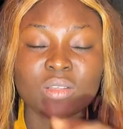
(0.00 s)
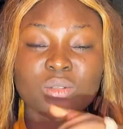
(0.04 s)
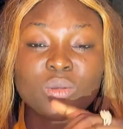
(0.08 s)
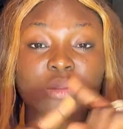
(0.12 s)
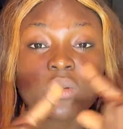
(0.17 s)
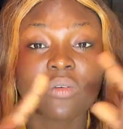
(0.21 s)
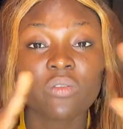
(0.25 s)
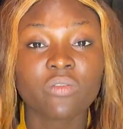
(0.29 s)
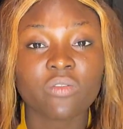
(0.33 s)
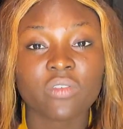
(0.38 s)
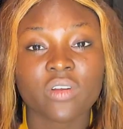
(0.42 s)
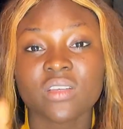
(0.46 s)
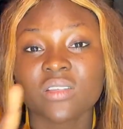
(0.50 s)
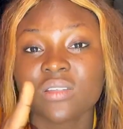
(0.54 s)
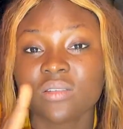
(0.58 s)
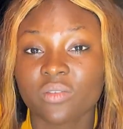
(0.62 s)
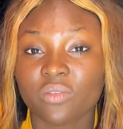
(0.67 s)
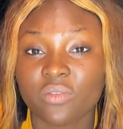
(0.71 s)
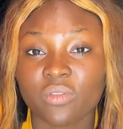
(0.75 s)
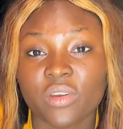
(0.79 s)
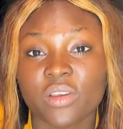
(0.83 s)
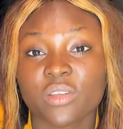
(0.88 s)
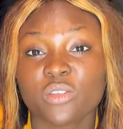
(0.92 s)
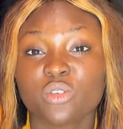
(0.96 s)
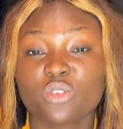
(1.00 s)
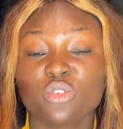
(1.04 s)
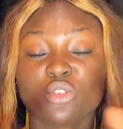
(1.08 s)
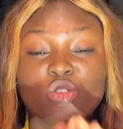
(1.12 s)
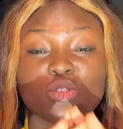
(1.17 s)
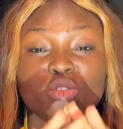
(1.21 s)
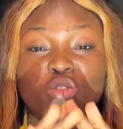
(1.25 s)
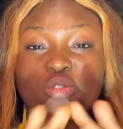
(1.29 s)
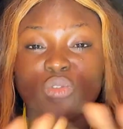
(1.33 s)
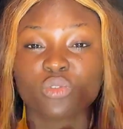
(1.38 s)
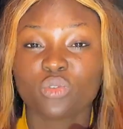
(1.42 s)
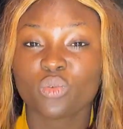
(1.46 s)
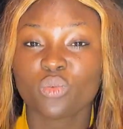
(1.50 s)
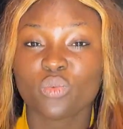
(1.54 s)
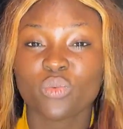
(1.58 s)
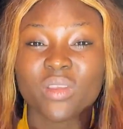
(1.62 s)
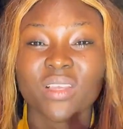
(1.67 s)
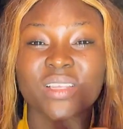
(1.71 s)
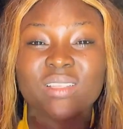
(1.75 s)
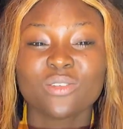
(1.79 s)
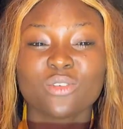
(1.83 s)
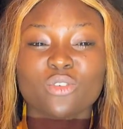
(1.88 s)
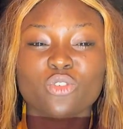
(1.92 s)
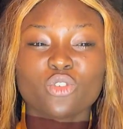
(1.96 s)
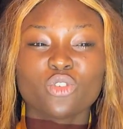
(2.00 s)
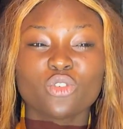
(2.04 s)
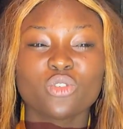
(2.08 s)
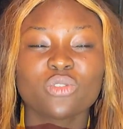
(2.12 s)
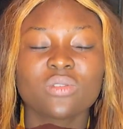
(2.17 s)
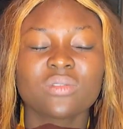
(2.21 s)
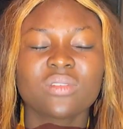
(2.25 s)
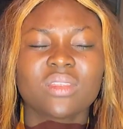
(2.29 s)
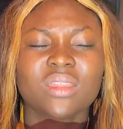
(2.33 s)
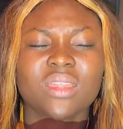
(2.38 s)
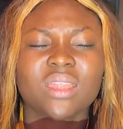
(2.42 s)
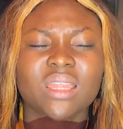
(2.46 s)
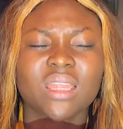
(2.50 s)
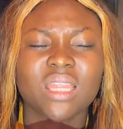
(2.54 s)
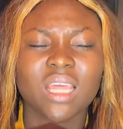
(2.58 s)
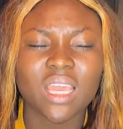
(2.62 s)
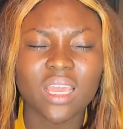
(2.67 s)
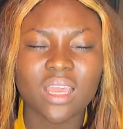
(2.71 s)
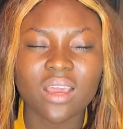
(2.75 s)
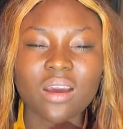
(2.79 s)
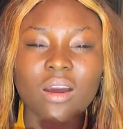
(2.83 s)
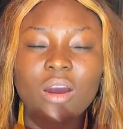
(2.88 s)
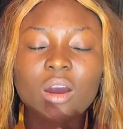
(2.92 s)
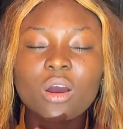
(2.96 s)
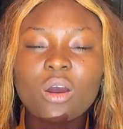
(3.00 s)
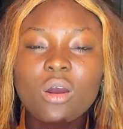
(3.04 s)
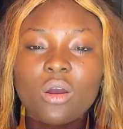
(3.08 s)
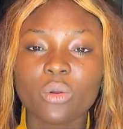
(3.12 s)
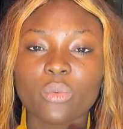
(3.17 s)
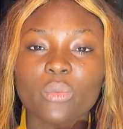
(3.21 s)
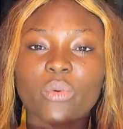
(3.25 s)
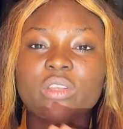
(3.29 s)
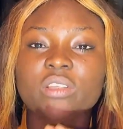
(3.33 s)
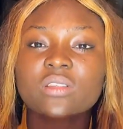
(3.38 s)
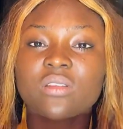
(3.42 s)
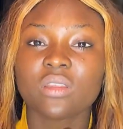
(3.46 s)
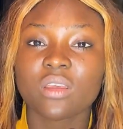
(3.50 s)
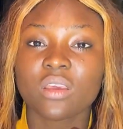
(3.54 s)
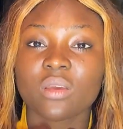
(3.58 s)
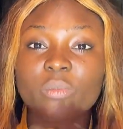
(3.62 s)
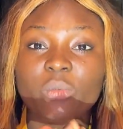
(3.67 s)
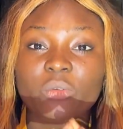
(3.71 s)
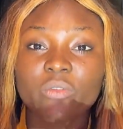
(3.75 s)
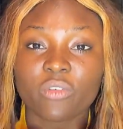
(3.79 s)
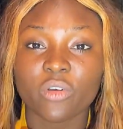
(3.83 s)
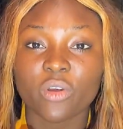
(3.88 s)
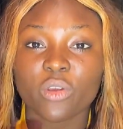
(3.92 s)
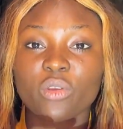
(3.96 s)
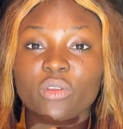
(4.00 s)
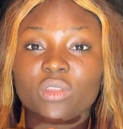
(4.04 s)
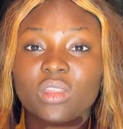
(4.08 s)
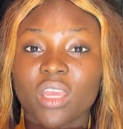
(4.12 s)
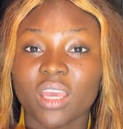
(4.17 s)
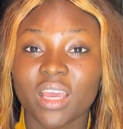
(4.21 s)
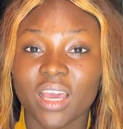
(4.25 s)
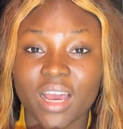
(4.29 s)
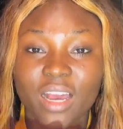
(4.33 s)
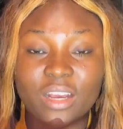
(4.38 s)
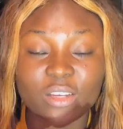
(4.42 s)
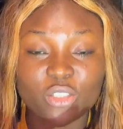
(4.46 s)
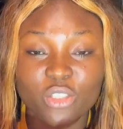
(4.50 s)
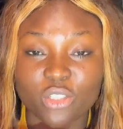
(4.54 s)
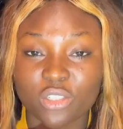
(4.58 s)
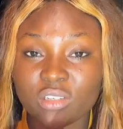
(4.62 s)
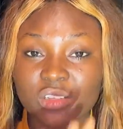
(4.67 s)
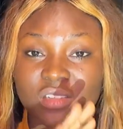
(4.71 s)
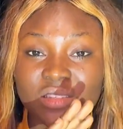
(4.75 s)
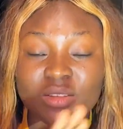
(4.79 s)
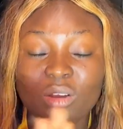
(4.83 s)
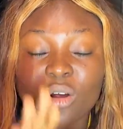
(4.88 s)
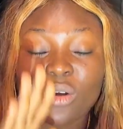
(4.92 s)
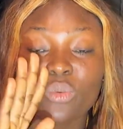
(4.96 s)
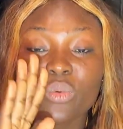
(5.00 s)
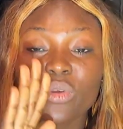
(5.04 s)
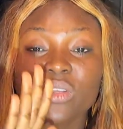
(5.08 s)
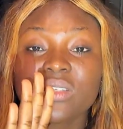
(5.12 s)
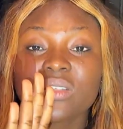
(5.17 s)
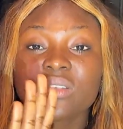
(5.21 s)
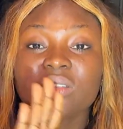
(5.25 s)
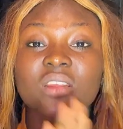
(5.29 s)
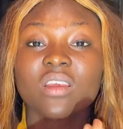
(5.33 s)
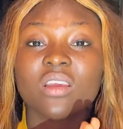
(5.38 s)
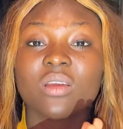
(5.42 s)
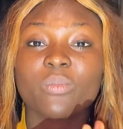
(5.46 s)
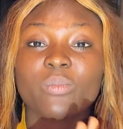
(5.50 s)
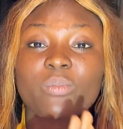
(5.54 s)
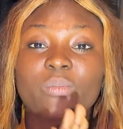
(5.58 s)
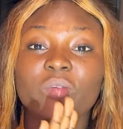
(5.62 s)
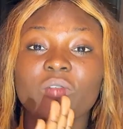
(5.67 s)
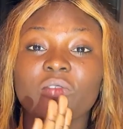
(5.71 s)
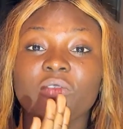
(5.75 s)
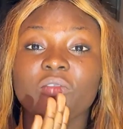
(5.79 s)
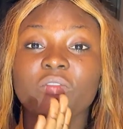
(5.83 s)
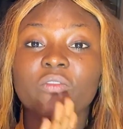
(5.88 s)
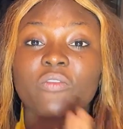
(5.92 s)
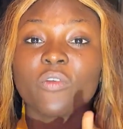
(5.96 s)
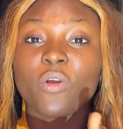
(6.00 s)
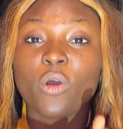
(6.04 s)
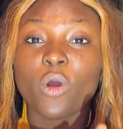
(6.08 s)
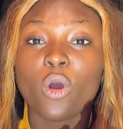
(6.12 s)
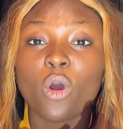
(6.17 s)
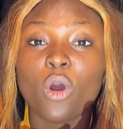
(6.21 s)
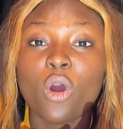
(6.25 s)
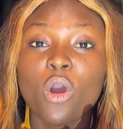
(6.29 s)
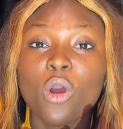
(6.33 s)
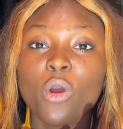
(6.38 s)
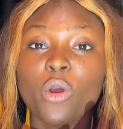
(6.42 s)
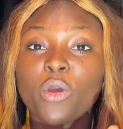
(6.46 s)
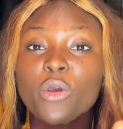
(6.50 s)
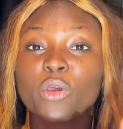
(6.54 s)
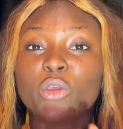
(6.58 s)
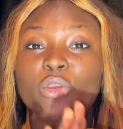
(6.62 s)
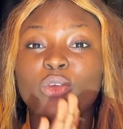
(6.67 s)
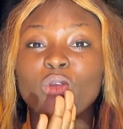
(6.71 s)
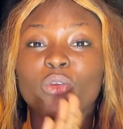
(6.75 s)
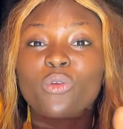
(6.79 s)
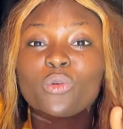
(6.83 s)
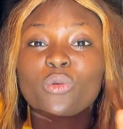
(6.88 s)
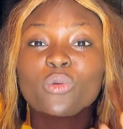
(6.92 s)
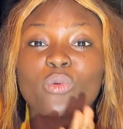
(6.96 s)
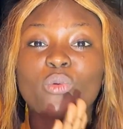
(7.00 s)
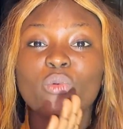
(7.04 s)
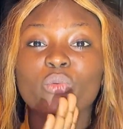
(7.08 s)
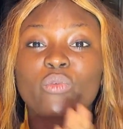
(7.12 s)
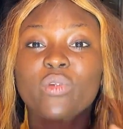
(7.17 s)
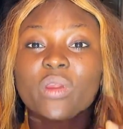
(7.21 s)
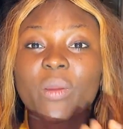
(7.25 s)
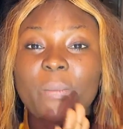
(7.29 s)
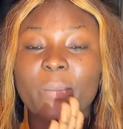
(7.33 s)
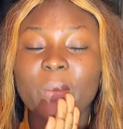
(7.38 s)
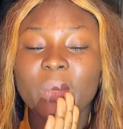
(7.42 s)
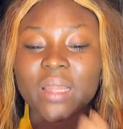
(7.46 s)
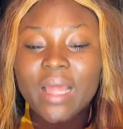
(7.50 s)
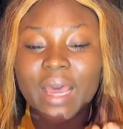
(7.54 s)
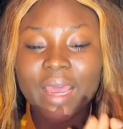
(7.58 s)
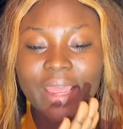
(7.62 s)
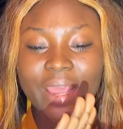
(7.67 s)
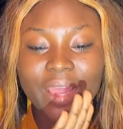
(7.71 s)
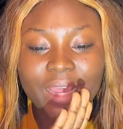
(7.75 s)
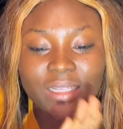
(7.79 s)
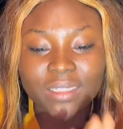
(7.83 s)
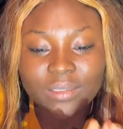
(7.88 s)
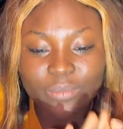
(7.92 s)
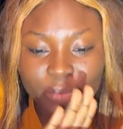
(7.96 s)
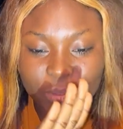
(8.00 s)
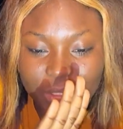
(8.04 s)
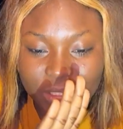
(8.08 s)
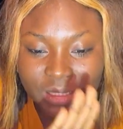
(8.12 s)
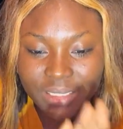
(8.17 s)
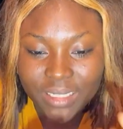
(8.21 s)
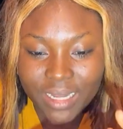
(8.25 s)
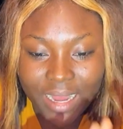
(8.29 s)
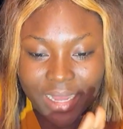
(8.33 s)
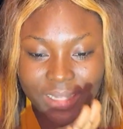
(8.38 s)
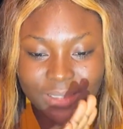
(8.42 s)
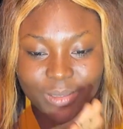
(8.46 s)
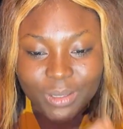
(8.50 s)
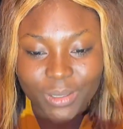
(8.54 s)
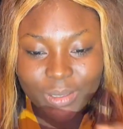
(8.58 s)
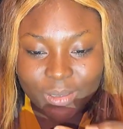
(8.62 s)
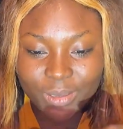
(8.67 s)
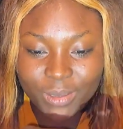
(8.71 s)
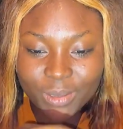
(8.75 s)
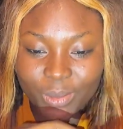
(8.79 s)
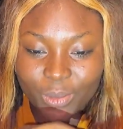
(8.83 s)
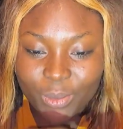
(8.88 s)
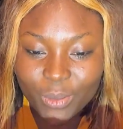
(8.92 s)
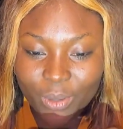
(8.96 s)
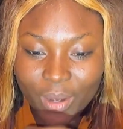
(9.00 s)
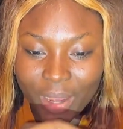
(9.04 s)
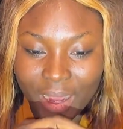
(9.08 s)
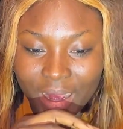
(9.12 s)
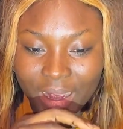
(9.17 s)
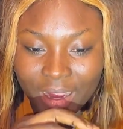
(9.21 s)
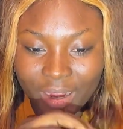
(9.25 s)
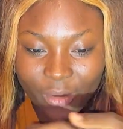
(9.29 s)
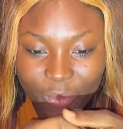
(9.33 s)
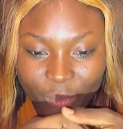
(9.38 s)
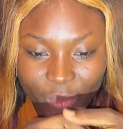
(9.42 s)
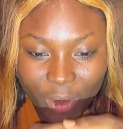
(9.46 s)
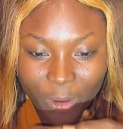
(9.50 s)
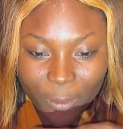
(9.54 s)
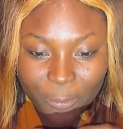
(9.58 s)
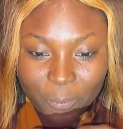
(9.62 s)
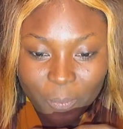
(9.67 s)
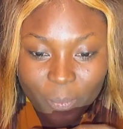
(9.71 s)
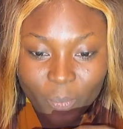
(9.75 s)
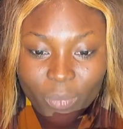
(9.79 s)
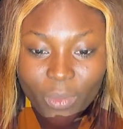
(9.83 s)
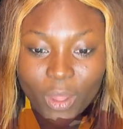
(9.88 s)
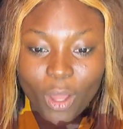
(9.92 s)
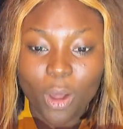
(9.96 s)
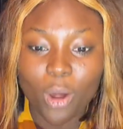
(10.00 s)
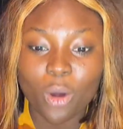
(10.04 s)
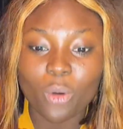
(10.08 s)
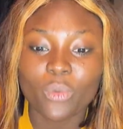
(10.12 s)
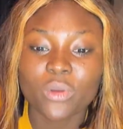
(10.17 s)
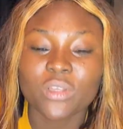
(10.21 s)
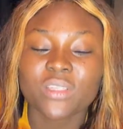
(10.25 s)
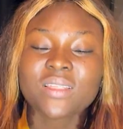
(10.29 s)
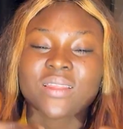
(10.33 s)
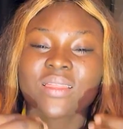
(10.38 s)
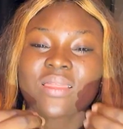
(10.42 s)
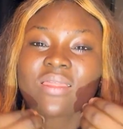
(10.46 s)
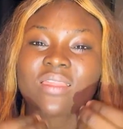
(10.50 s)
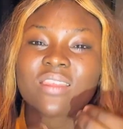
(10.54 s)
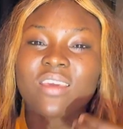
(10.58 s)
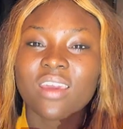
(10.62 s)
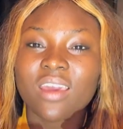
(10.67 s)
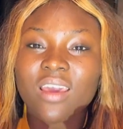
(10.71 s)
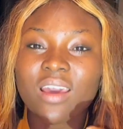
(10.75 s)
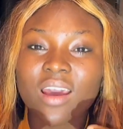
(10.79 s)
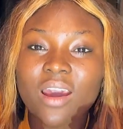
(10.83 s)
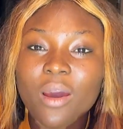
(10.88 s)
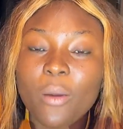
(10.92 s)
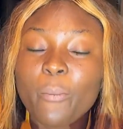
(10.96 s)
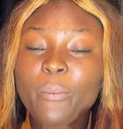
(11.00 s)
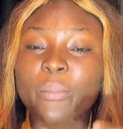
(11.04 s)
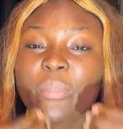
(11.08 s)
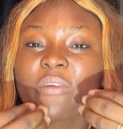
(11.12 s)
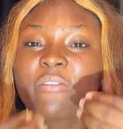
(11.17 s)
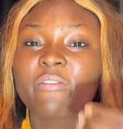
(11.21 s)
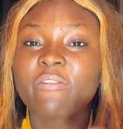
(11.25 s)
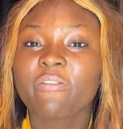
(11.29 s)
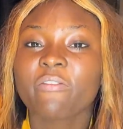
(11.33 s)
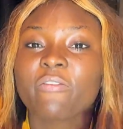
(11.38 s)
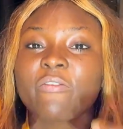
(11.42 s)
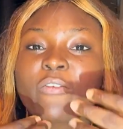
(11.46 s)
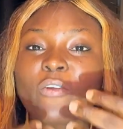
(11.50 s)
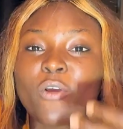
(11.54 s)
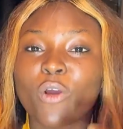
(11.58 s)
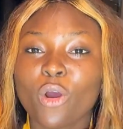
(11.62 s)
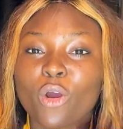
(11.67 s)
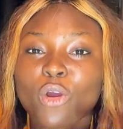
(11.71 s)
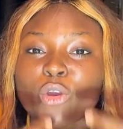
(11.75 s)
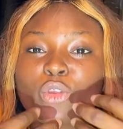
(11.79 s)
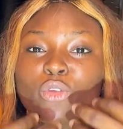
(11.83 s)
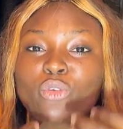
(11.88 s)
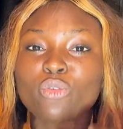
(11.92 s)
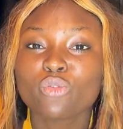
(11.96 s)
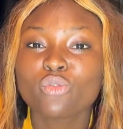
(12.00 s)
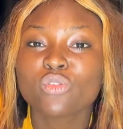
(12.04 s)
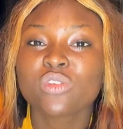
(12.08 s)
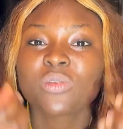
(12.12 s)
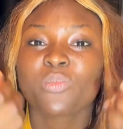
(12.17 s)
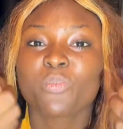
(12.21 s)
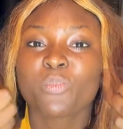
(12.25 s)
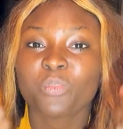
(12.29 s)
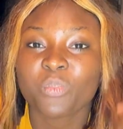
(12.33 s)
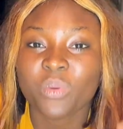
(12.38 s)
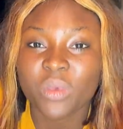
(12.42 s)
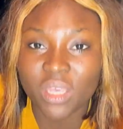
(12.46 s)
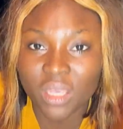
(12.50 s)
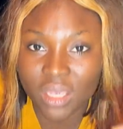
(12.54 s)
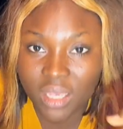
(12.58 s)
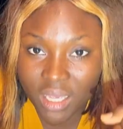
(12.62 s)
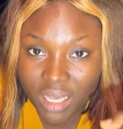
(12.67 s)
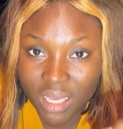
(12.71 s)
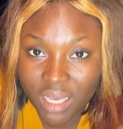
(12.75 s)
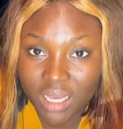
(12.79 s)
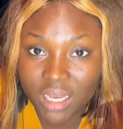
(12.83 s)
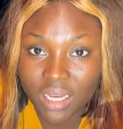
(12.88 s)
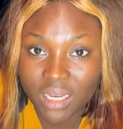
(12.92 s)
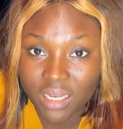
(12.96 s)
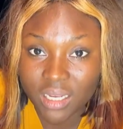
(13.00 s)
so the first thing first you should do is you should think always think before you take actions always think before you reply anybody that has gotten you angry always think before you speak